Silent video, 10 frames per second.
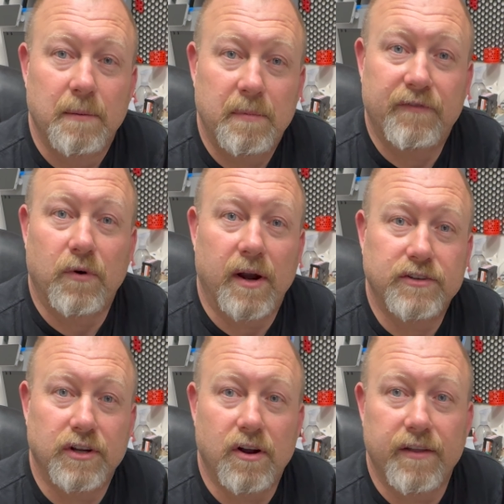before I
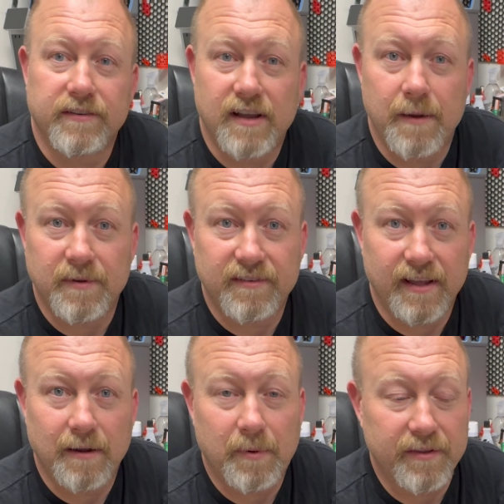took all the time to
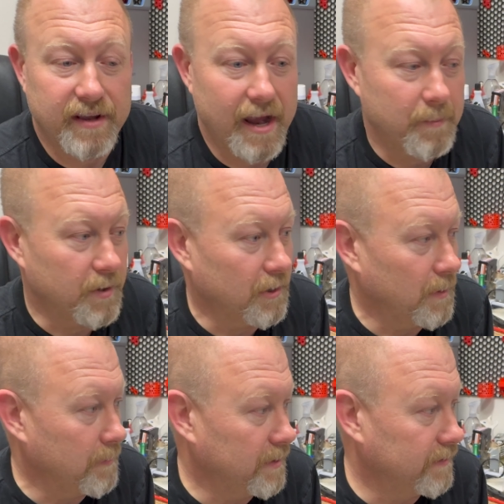set up all the camera
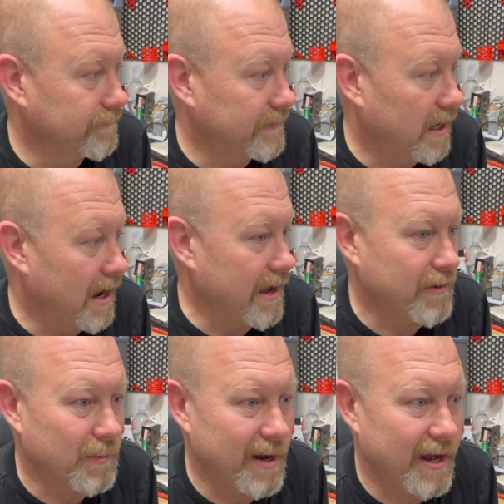equipment.
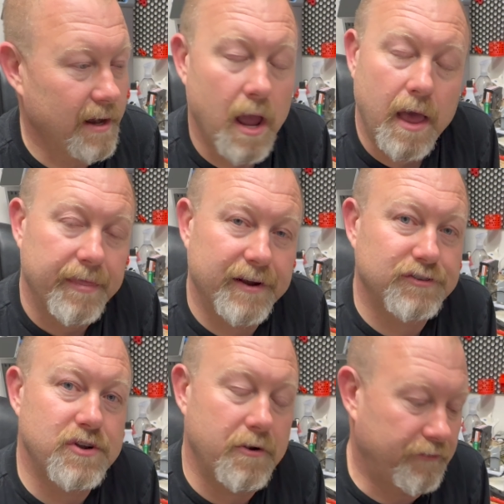Either way,
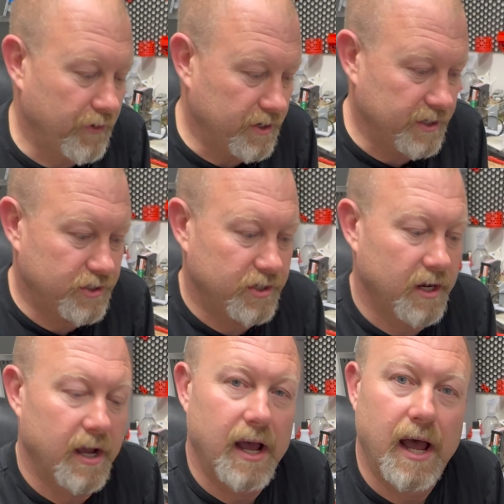there's no footage
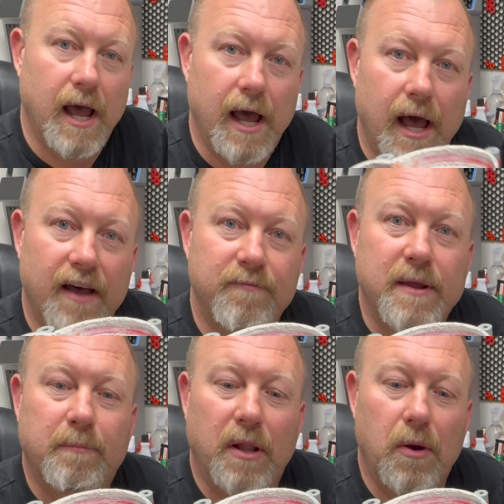of
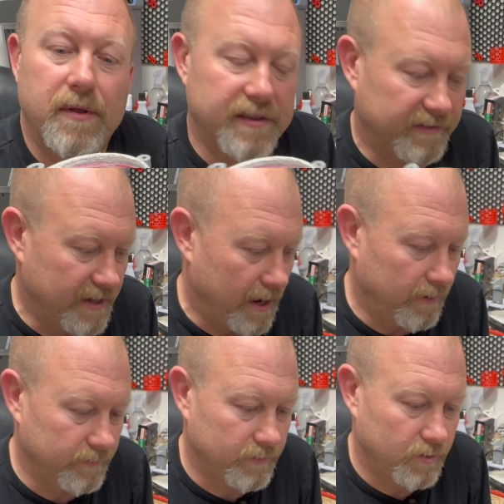me blowing this out,
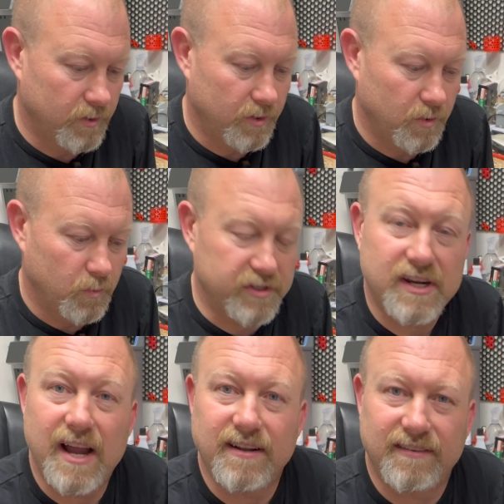which
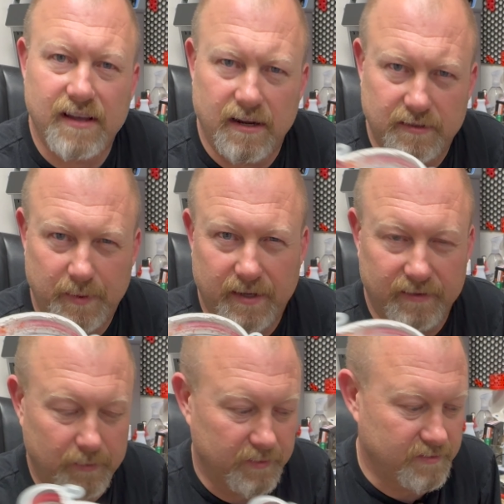kind of sucks
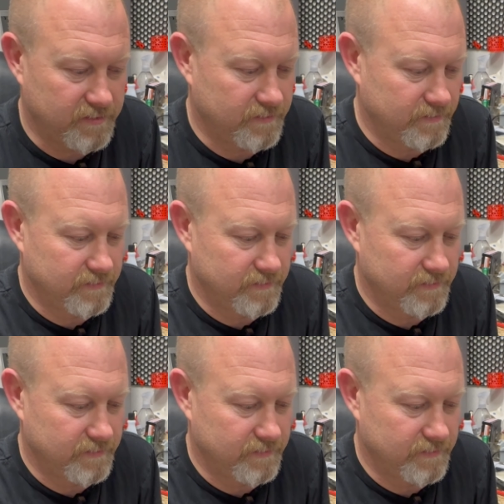because it was